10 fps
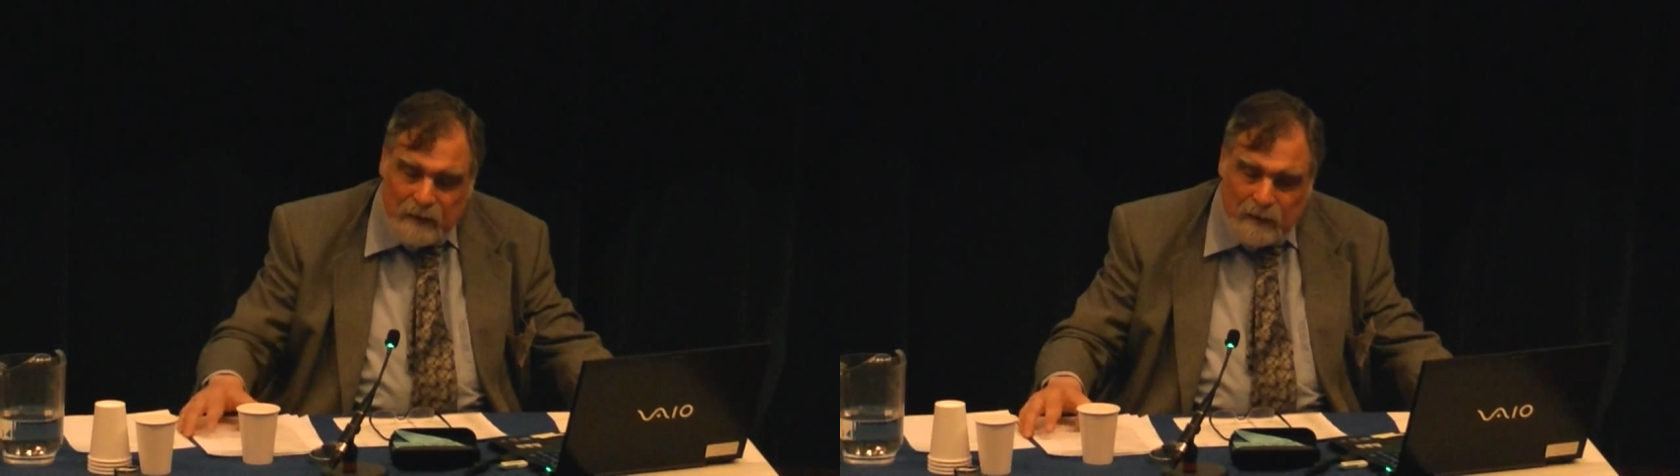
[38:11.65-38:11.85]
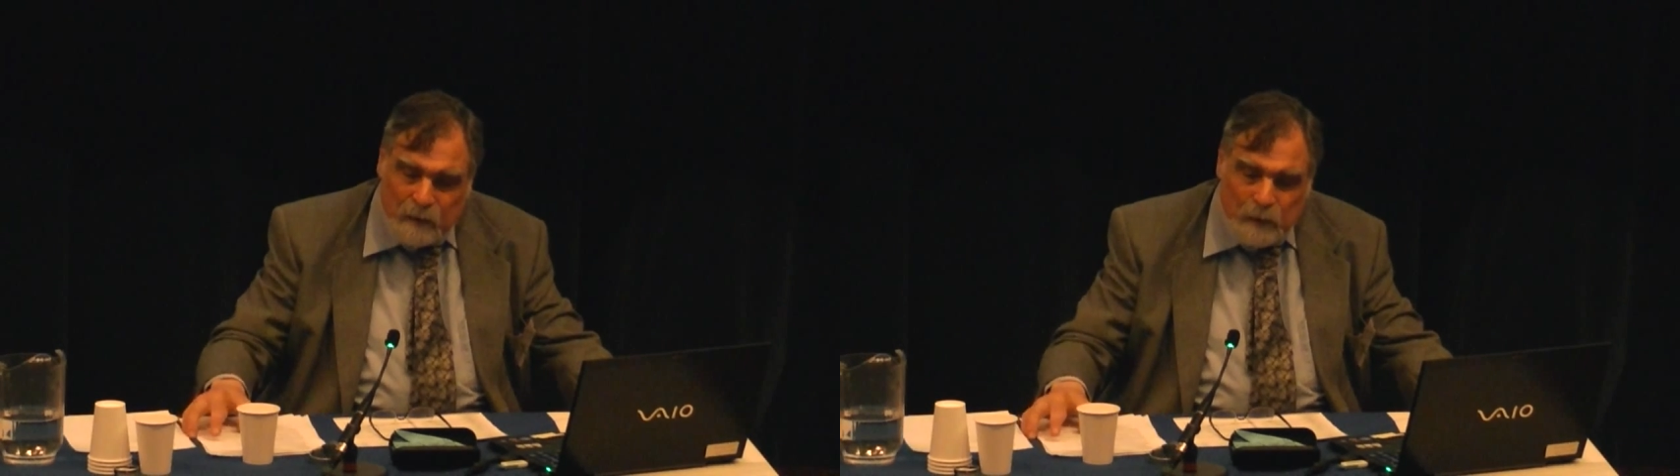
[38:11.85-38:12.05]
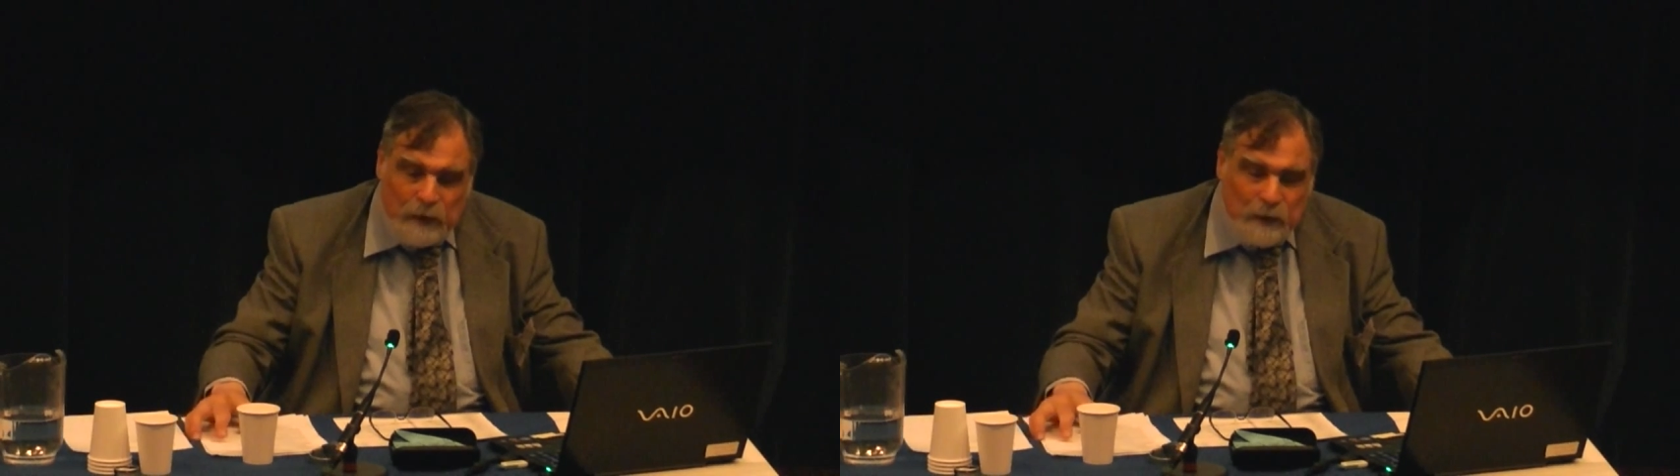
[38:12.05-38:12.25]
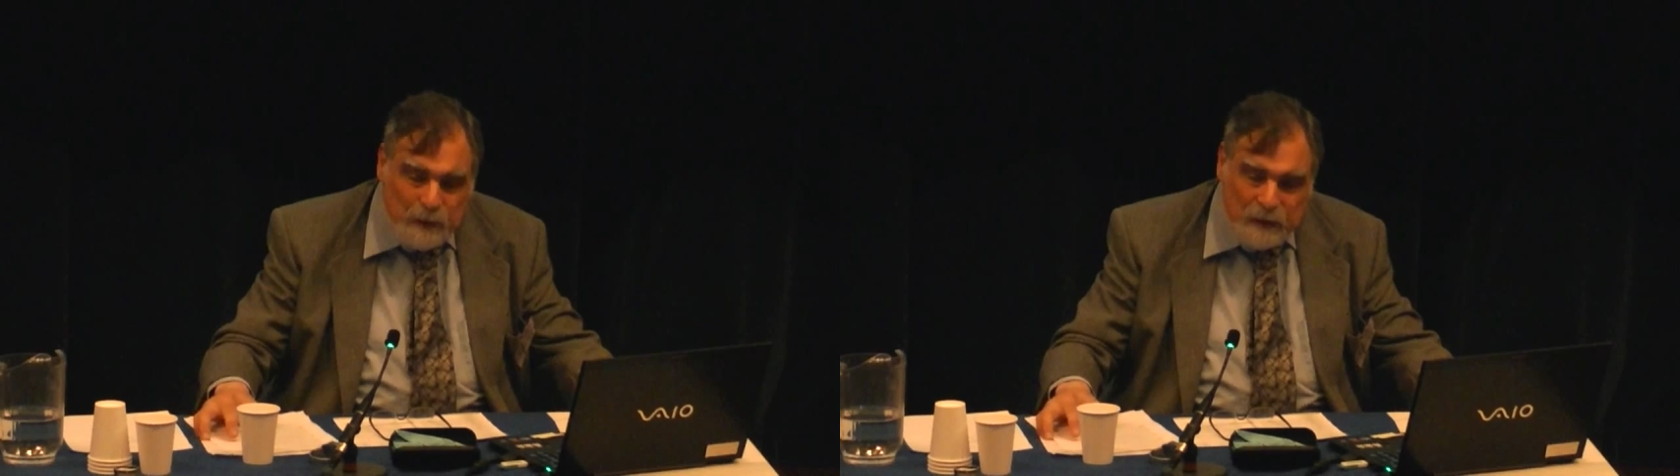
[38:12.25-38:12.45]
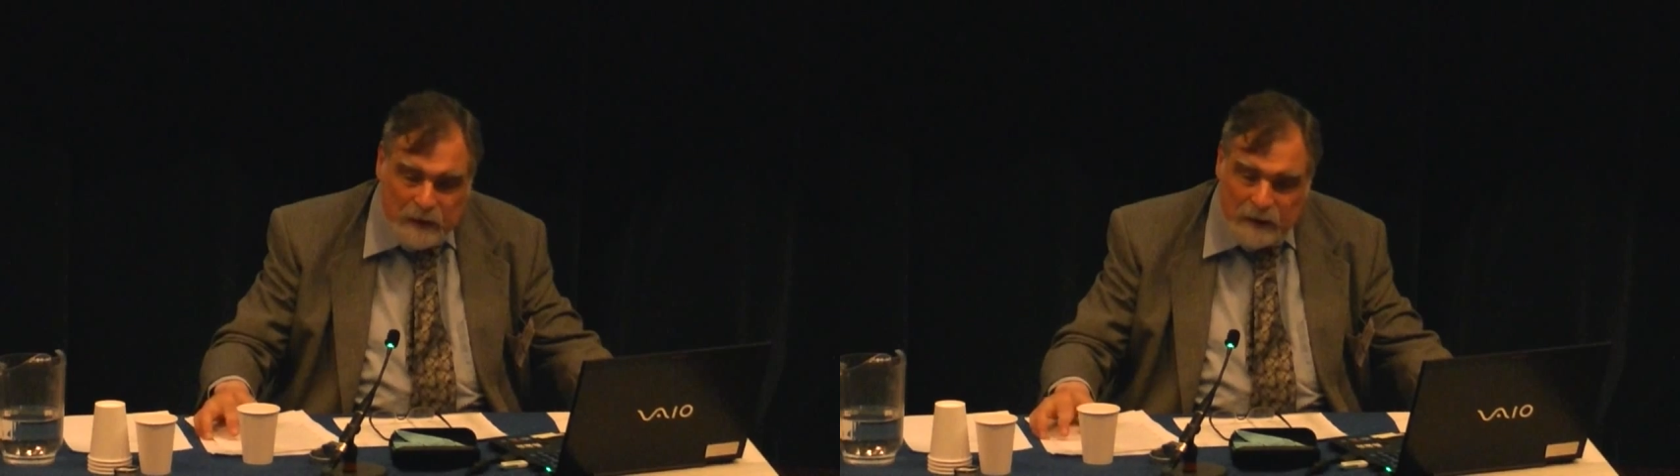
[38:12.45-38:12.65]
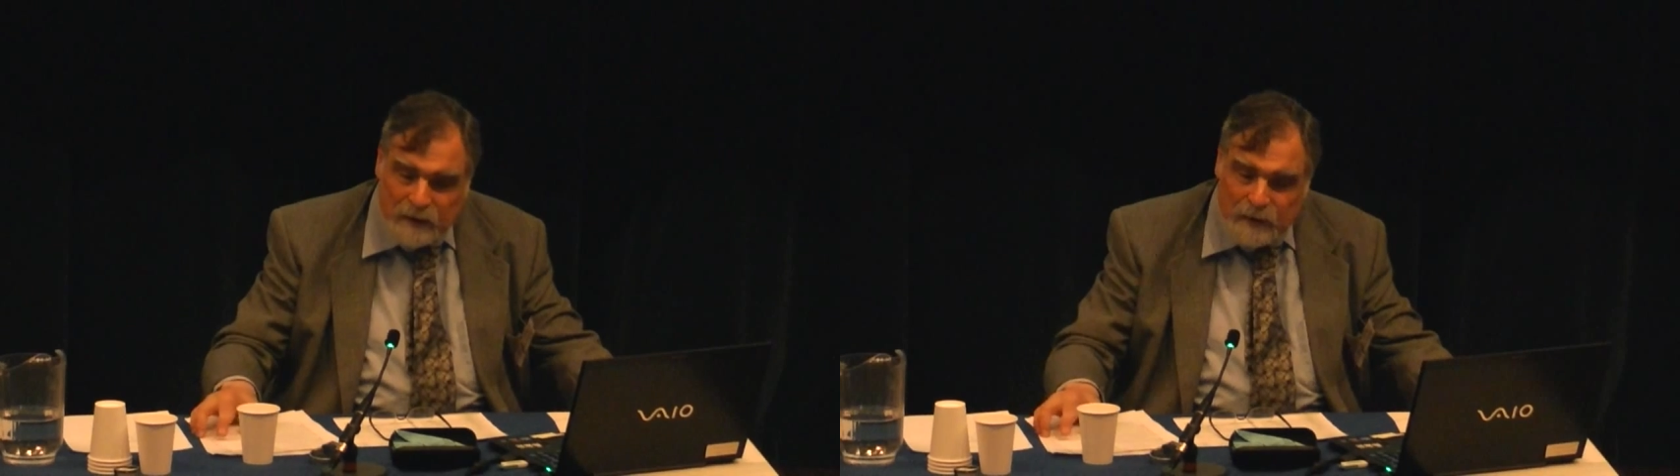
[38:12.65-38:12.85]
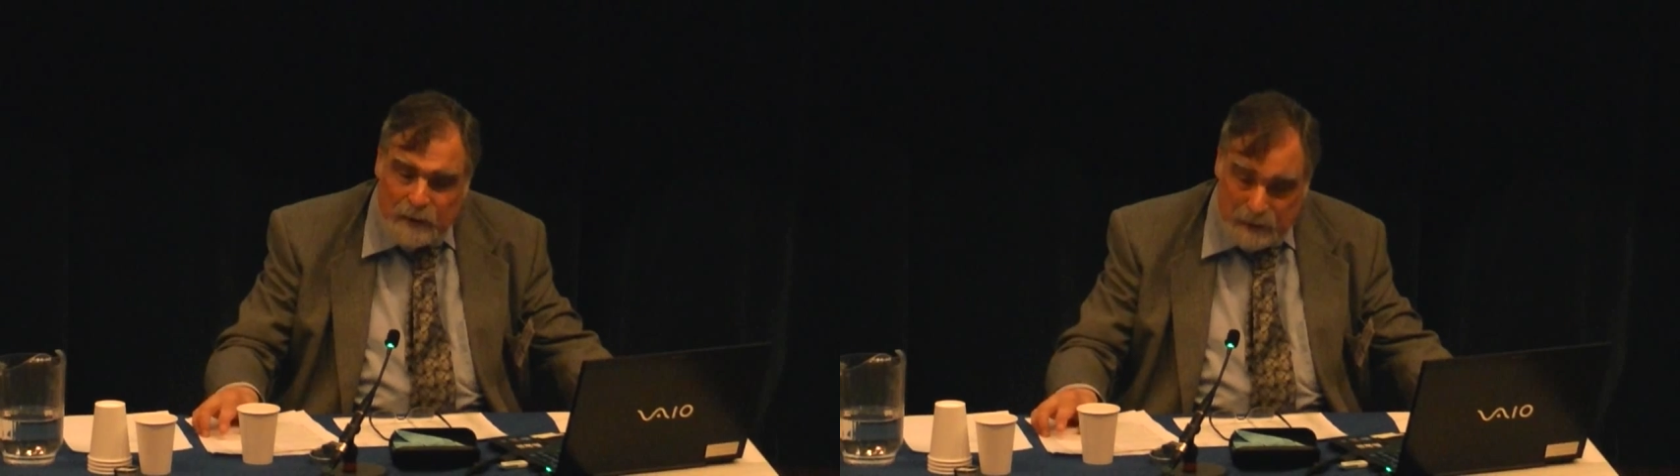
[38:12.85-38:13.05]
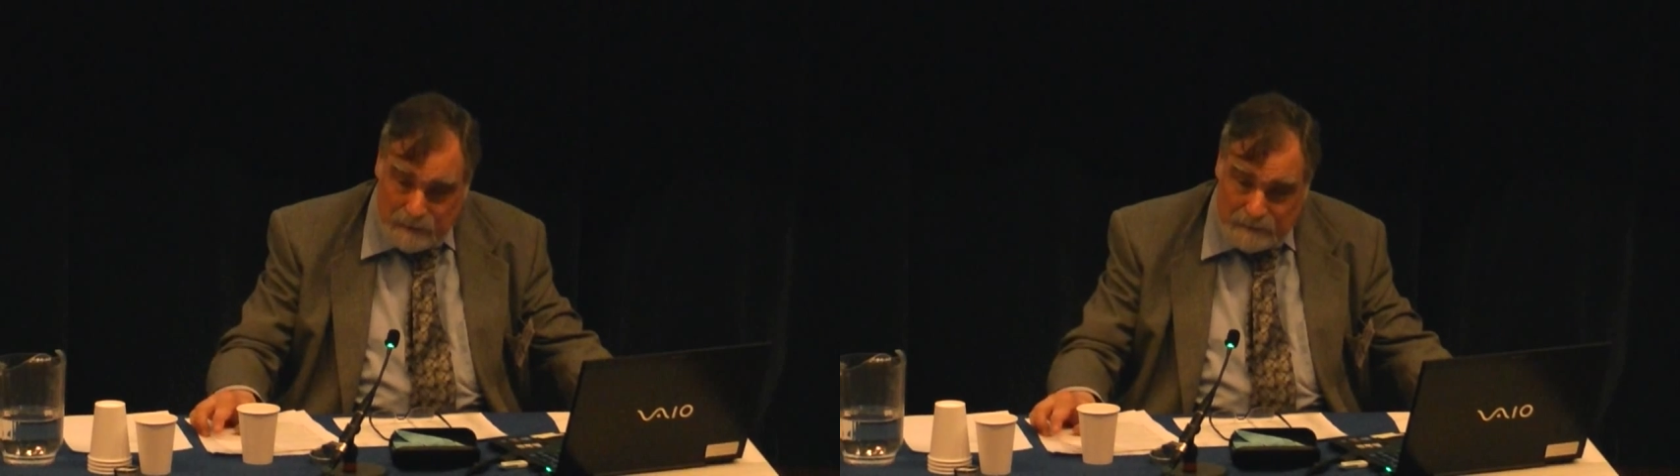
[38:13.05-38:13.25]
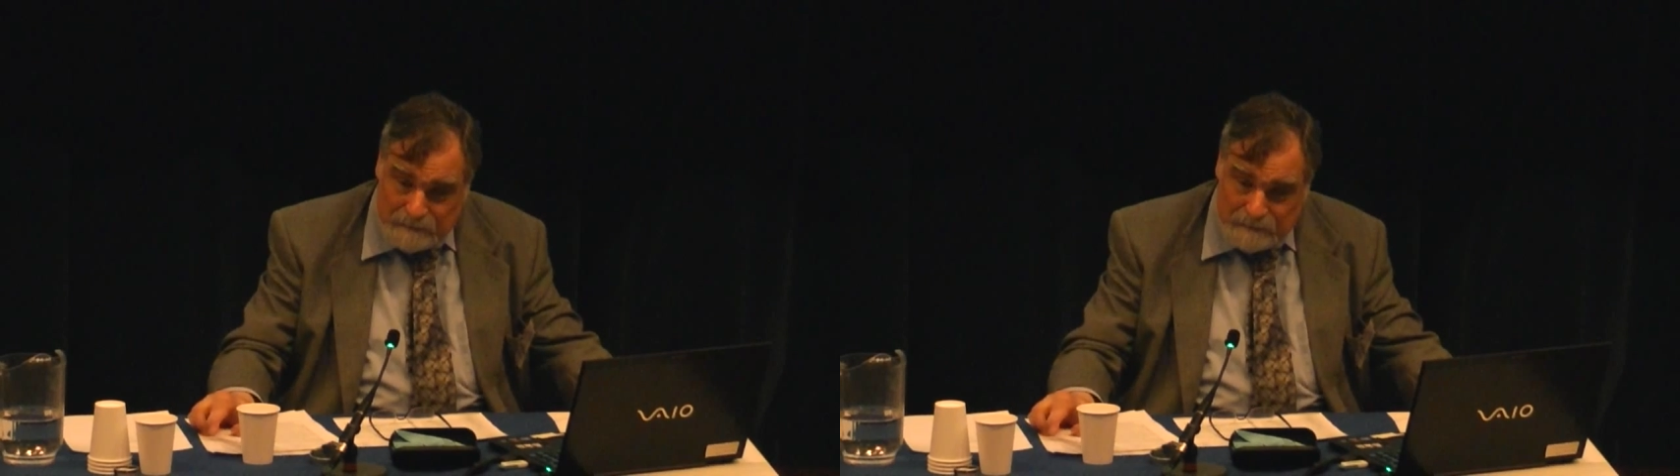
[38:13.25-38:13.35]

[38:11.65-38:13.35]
reunion, and so on?